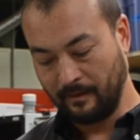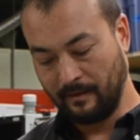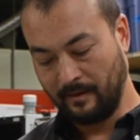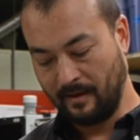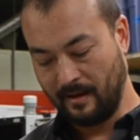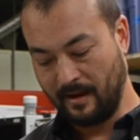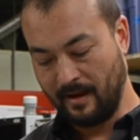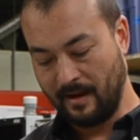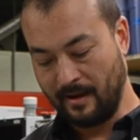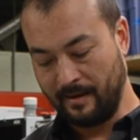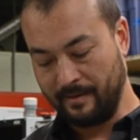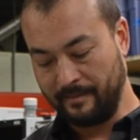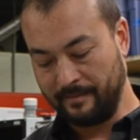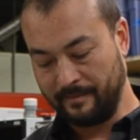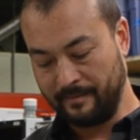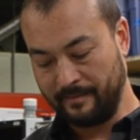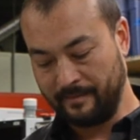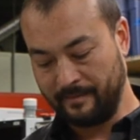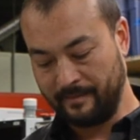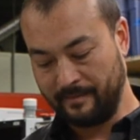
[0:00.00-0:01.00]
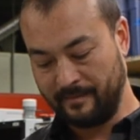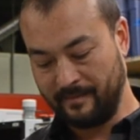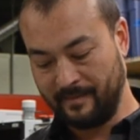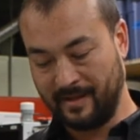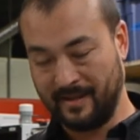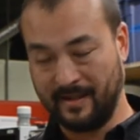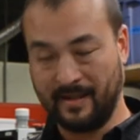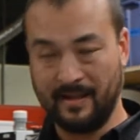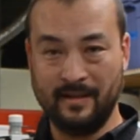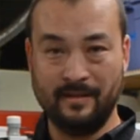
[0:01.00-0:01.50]
And
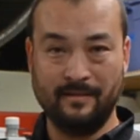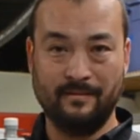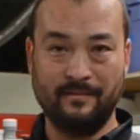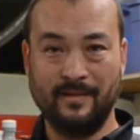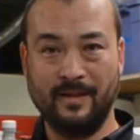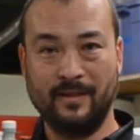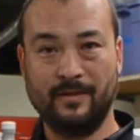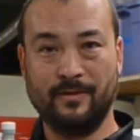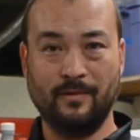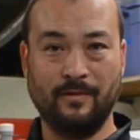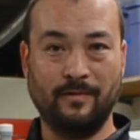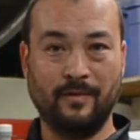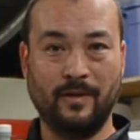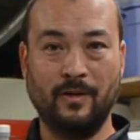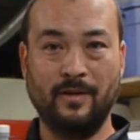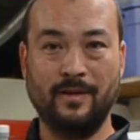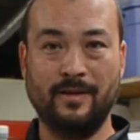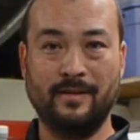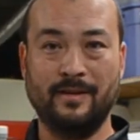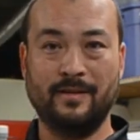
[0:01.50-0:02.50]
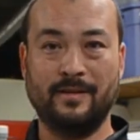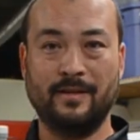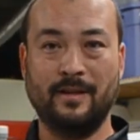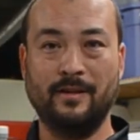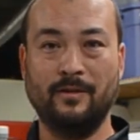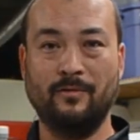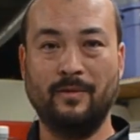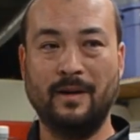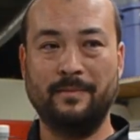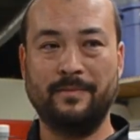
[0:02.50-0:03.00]
again, I sort of go into this on
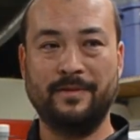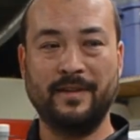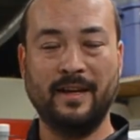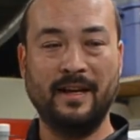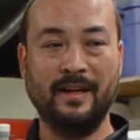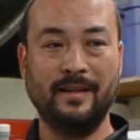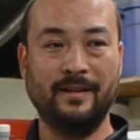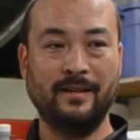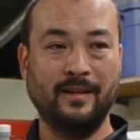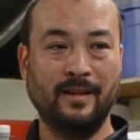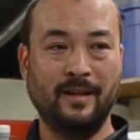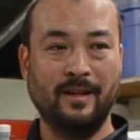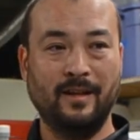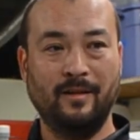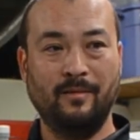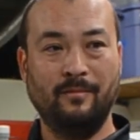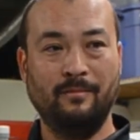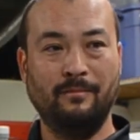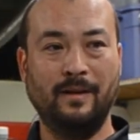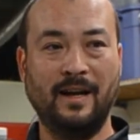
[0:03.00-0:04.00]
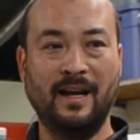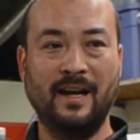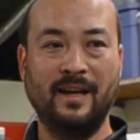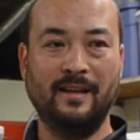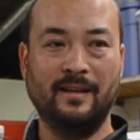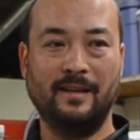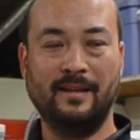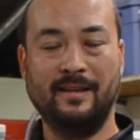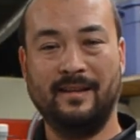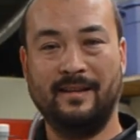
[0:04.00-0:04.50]
the website,
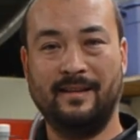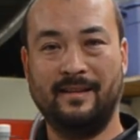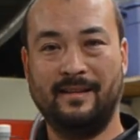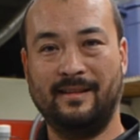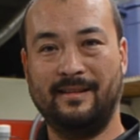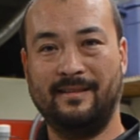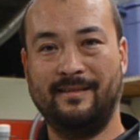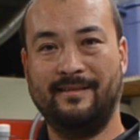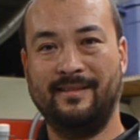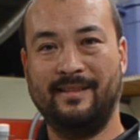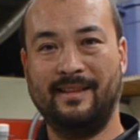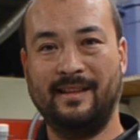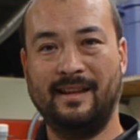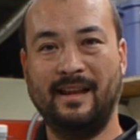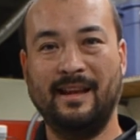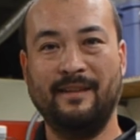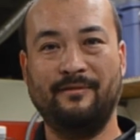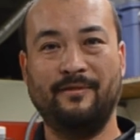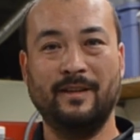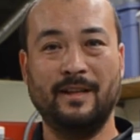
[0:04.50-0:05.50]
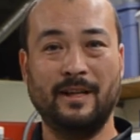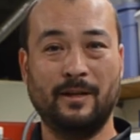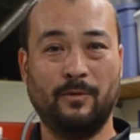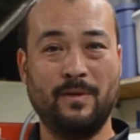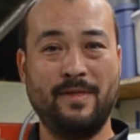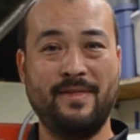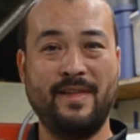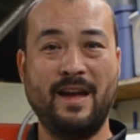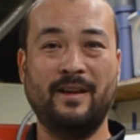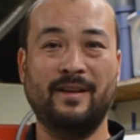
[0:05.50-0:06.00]
but I feel like
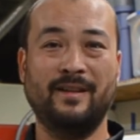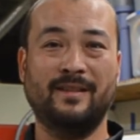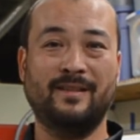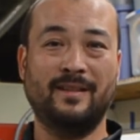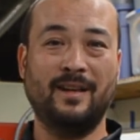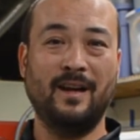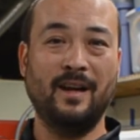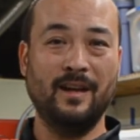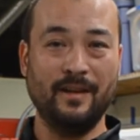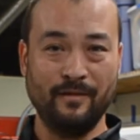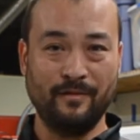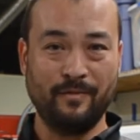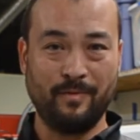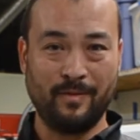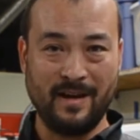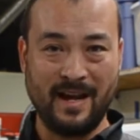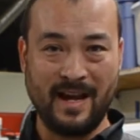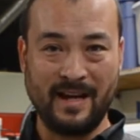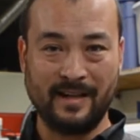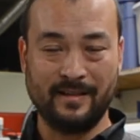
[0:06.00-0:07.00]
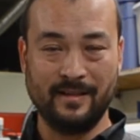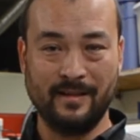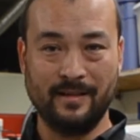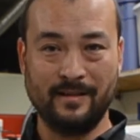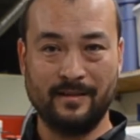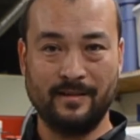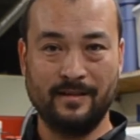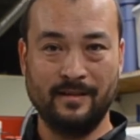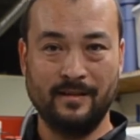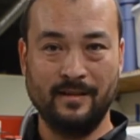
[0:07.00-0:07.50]
without a ton of
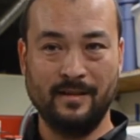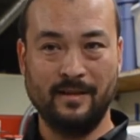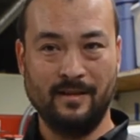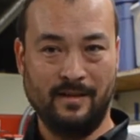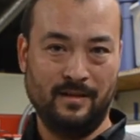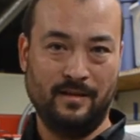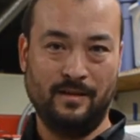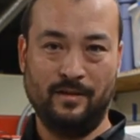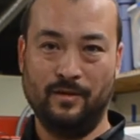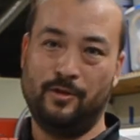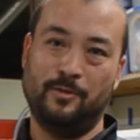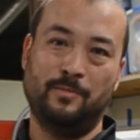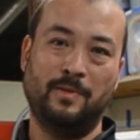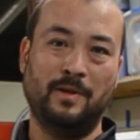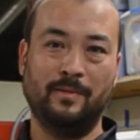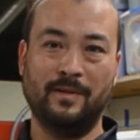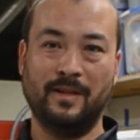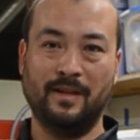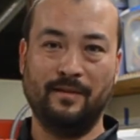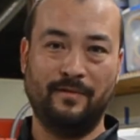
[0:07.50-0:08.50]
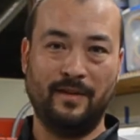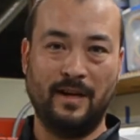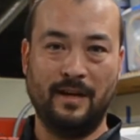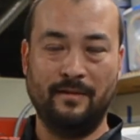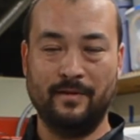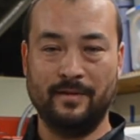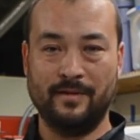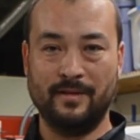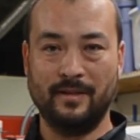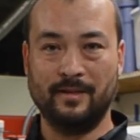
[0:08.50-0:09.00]
practice, you should be able to get 5
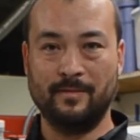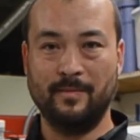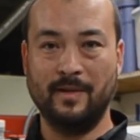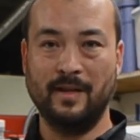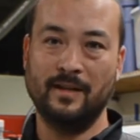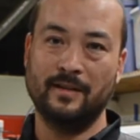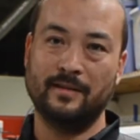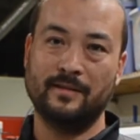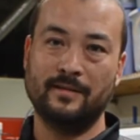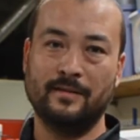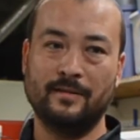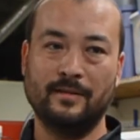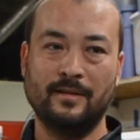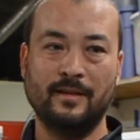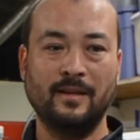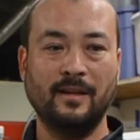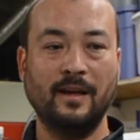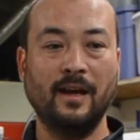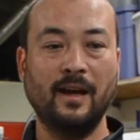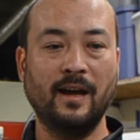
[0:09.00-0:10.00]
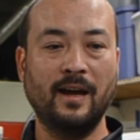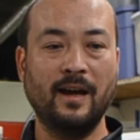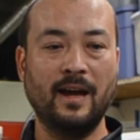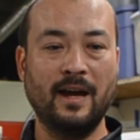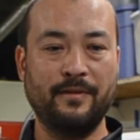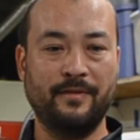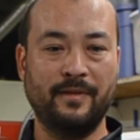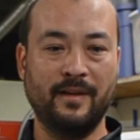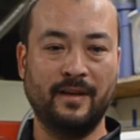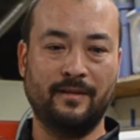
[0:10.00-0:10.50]
or 6 minutes. I
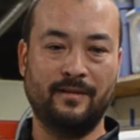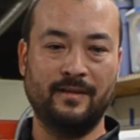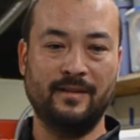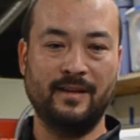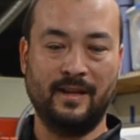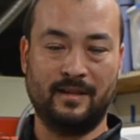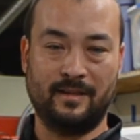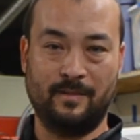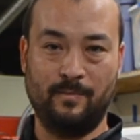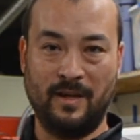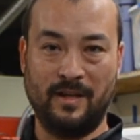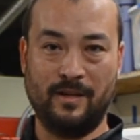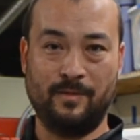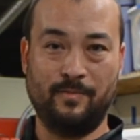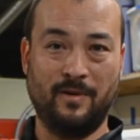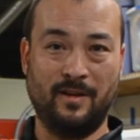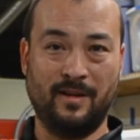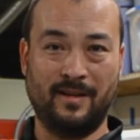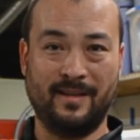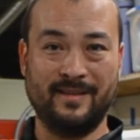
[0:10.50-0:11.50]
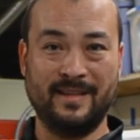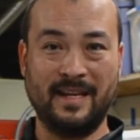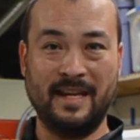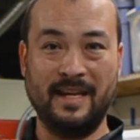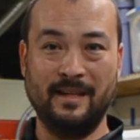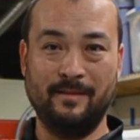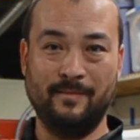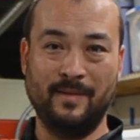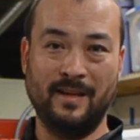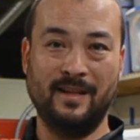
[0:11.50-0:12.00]
think the next benchmark is
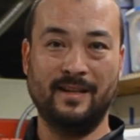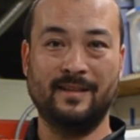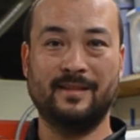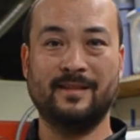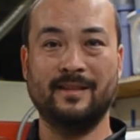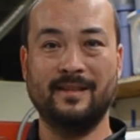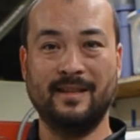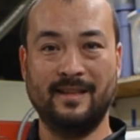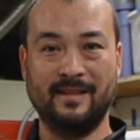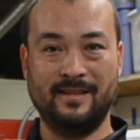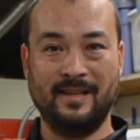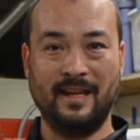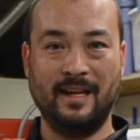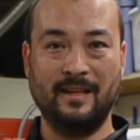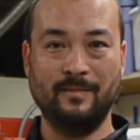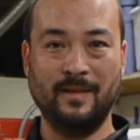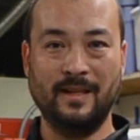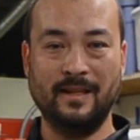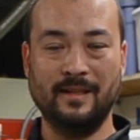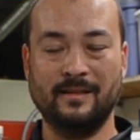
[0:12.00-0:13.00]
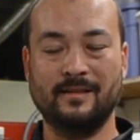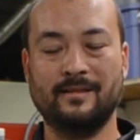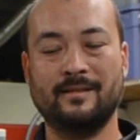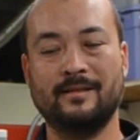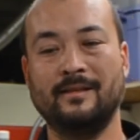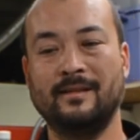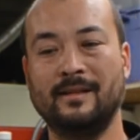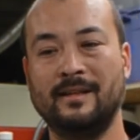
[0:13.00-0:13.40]
8 minutes and then 10 minutes.